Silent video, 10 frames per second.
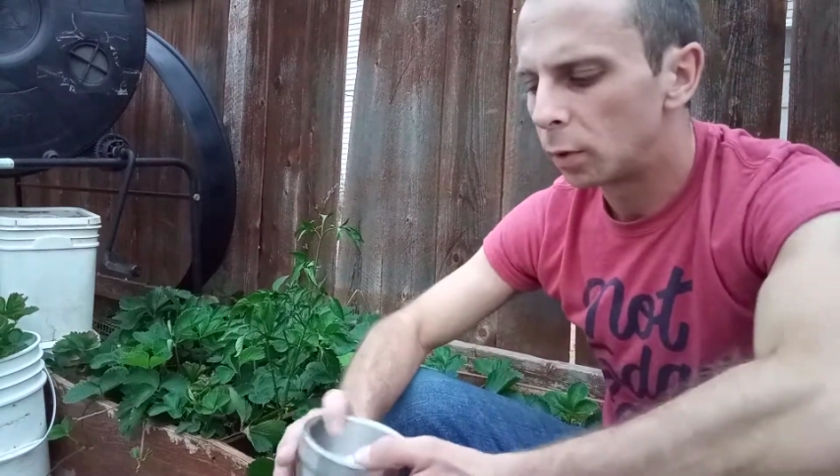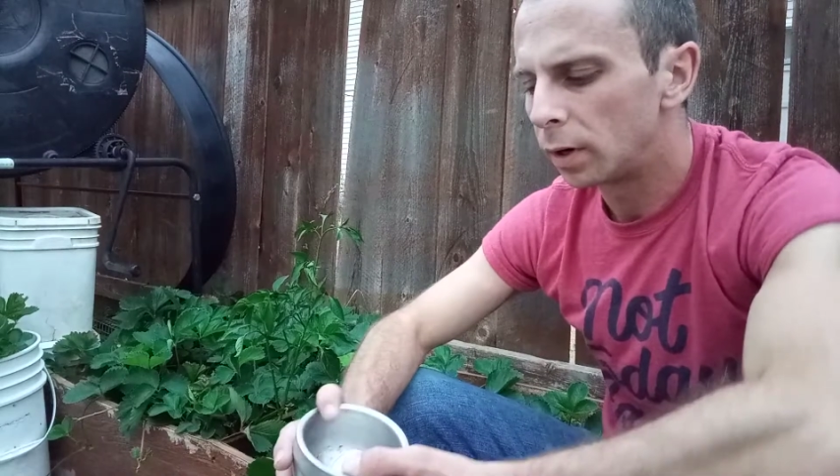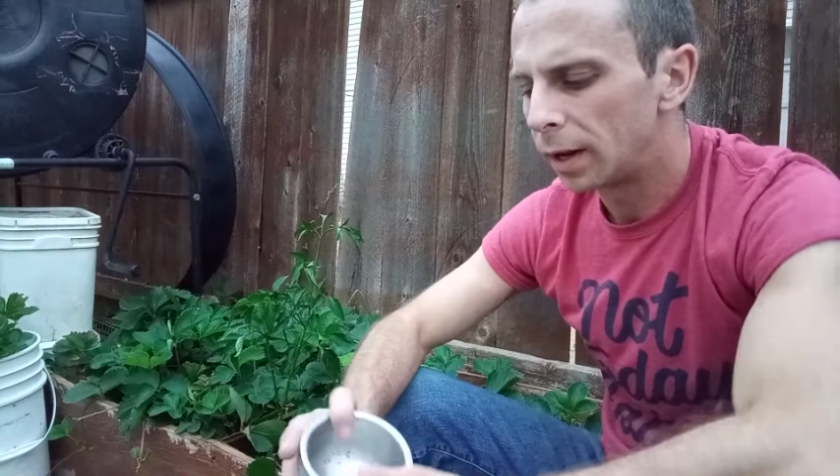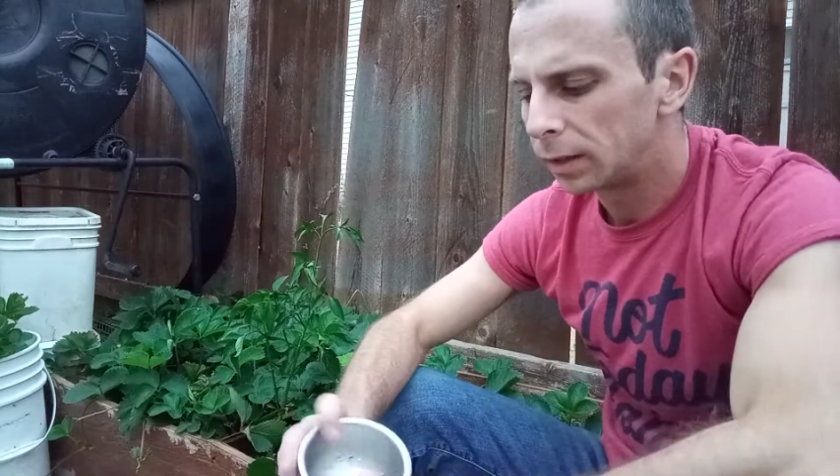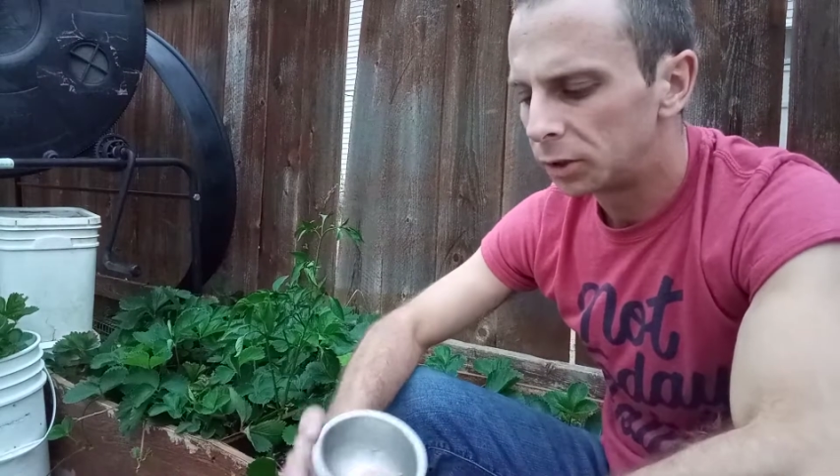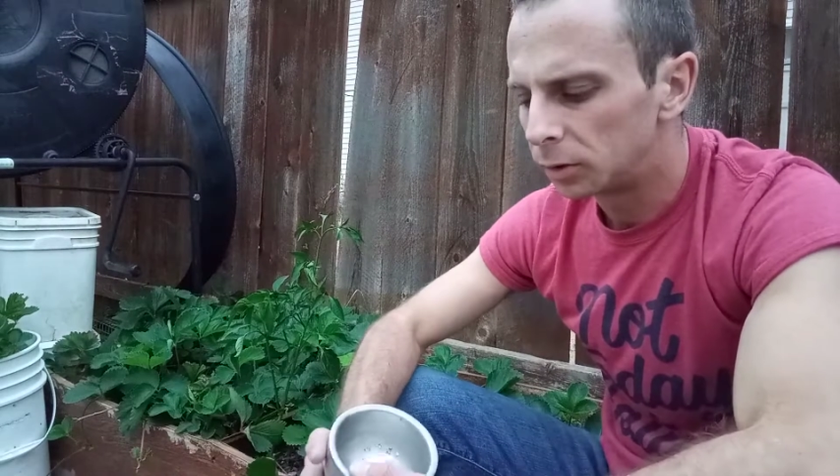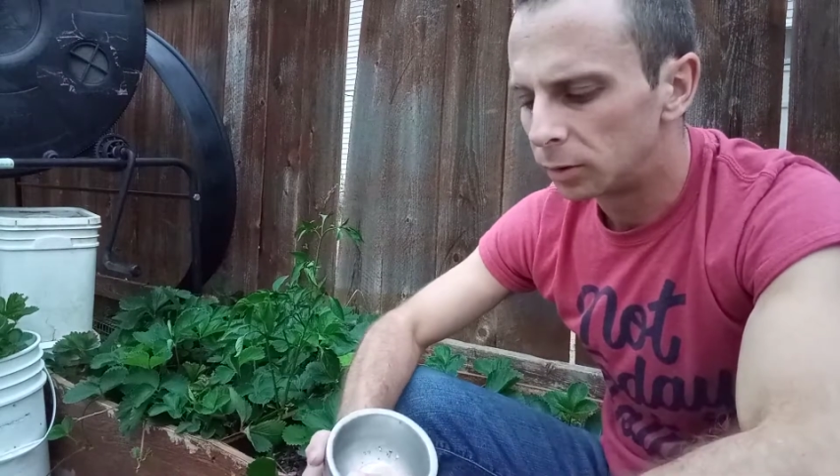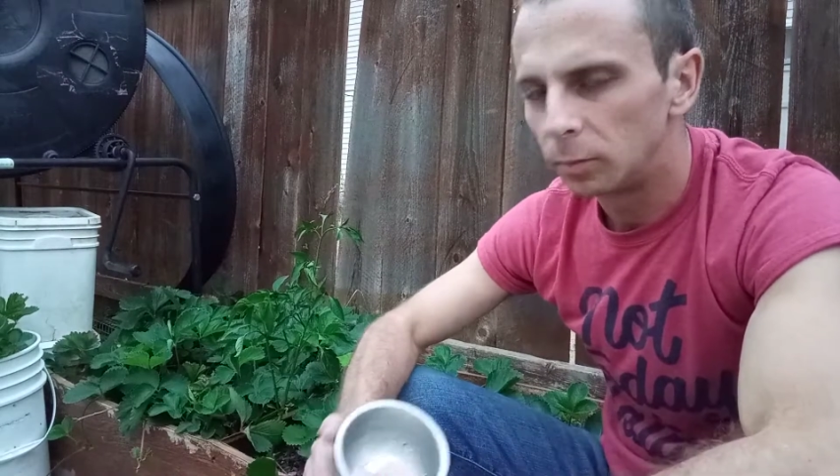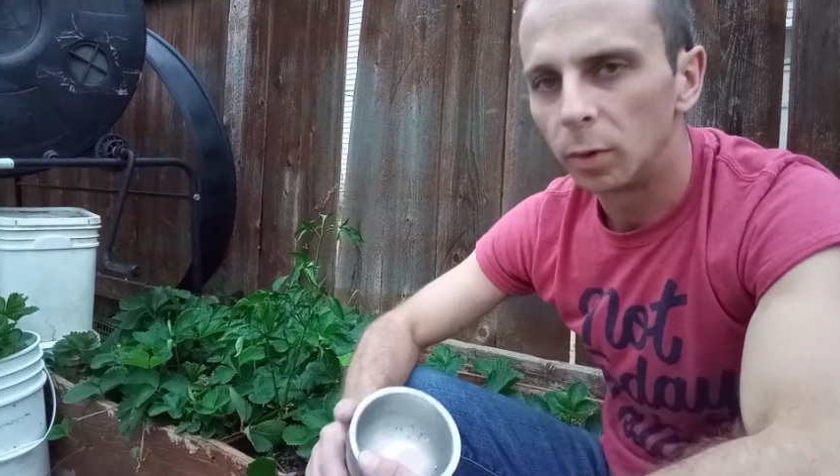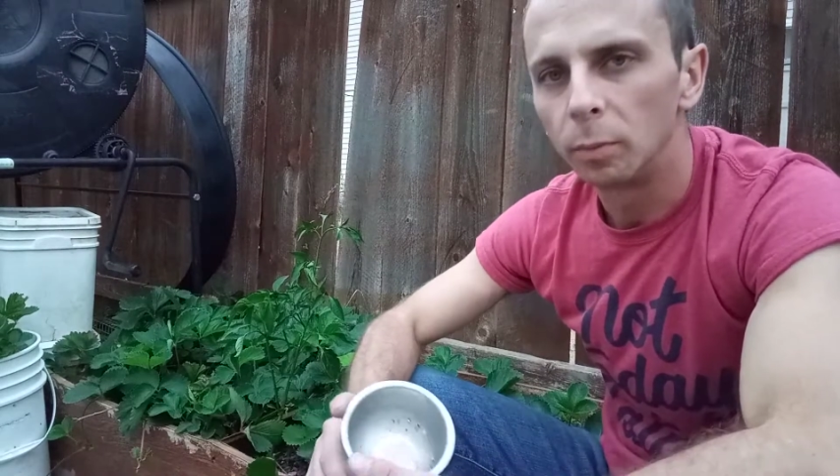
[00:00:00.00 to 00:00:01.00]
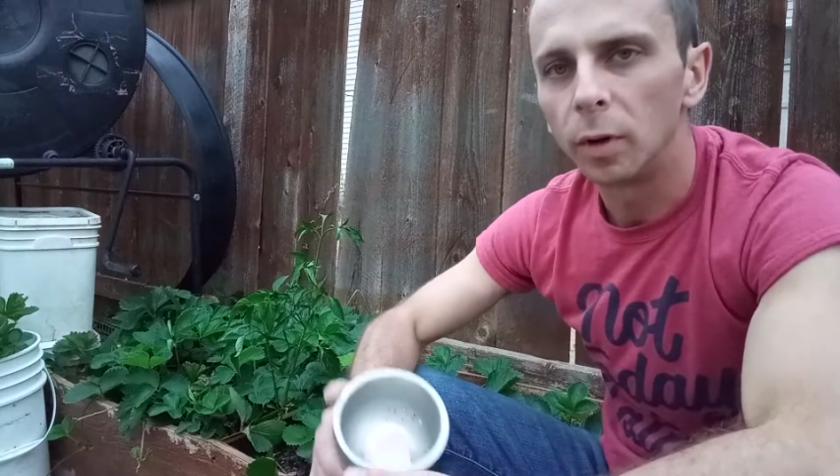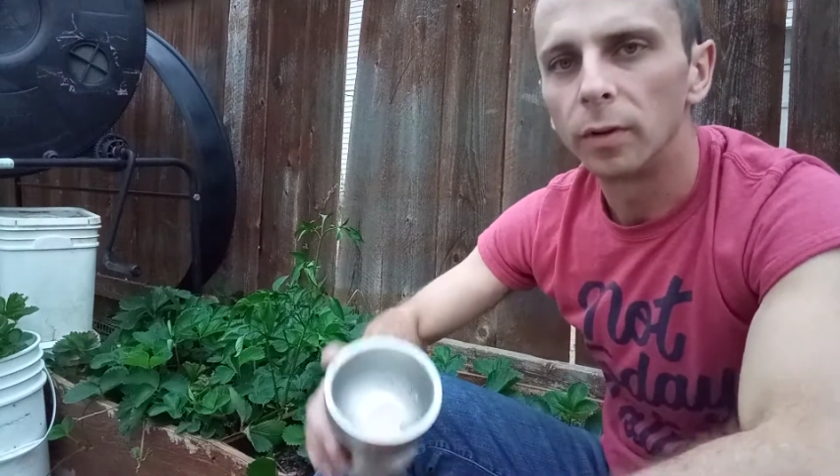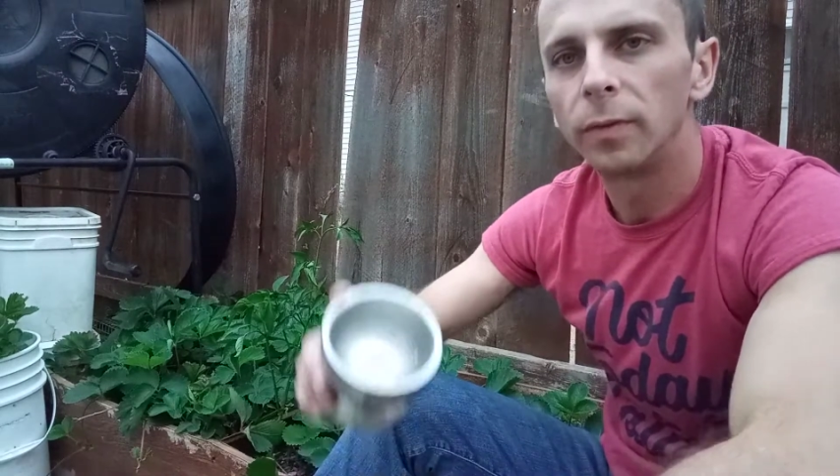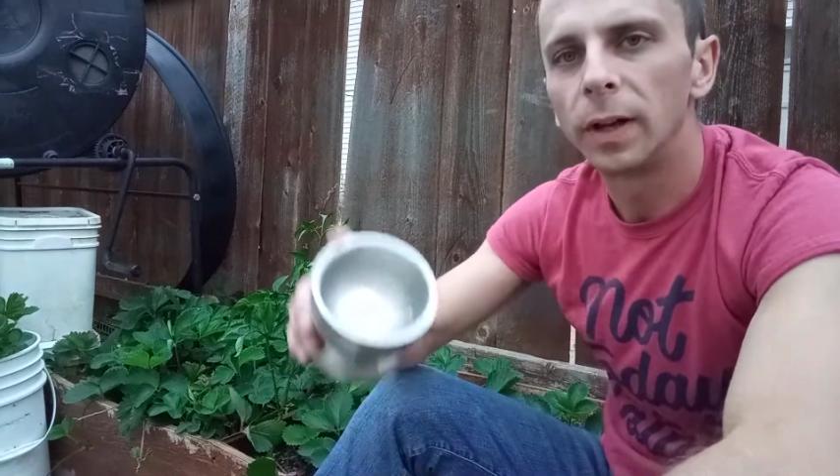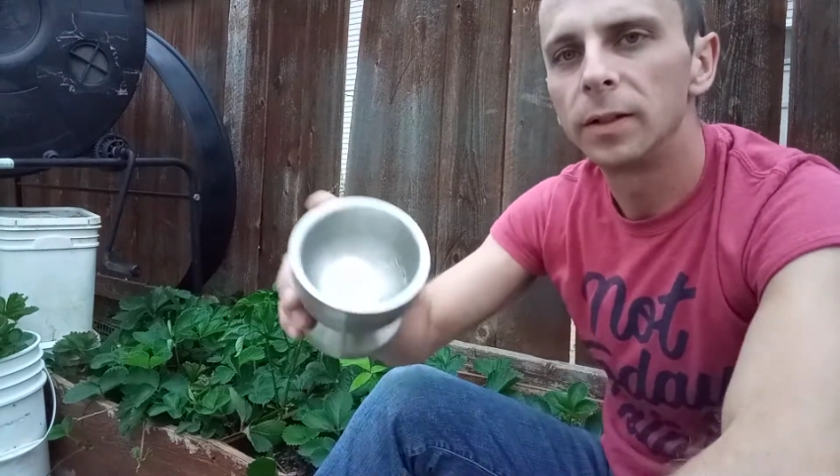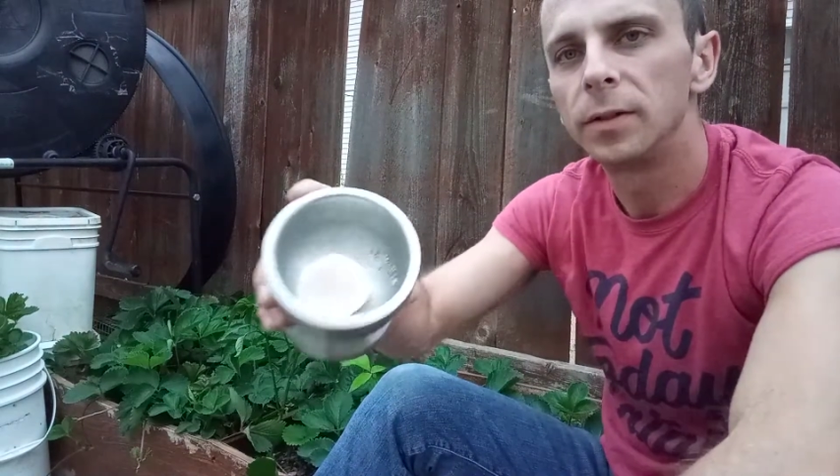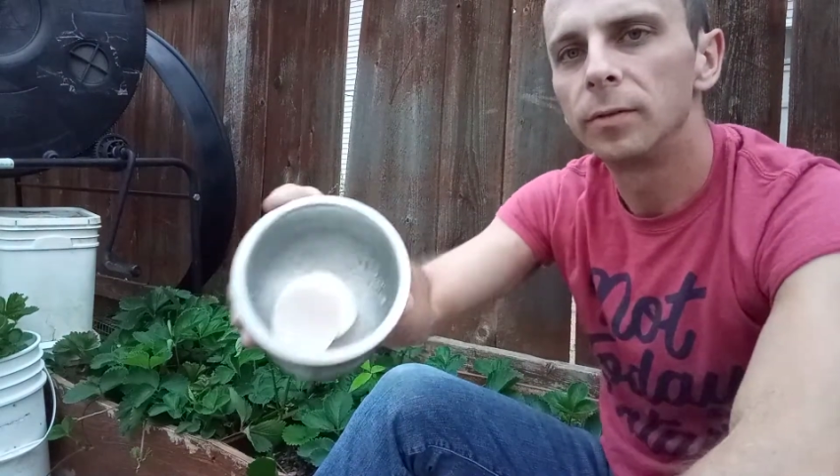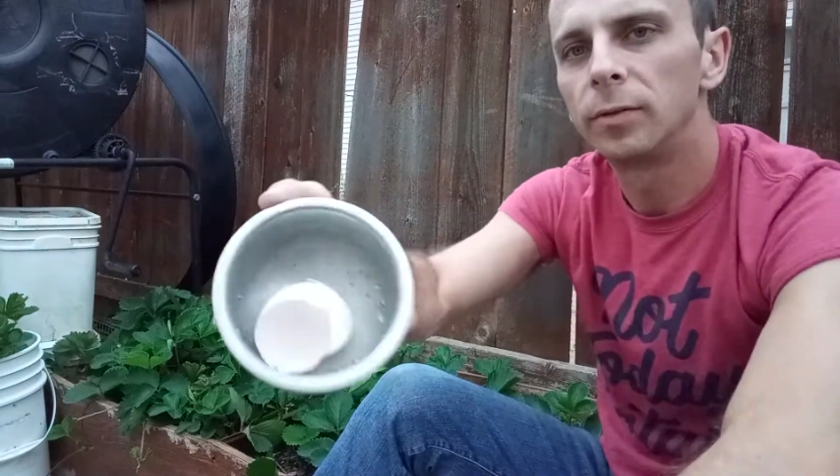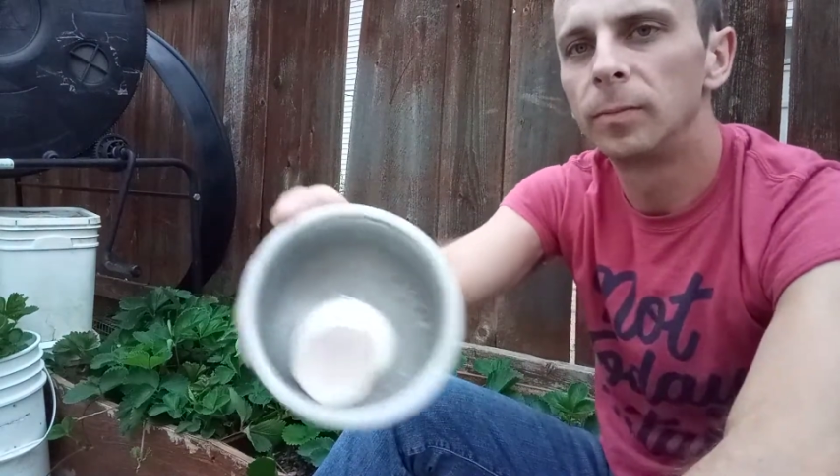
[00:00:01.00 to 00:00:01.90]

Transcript: natural or more effective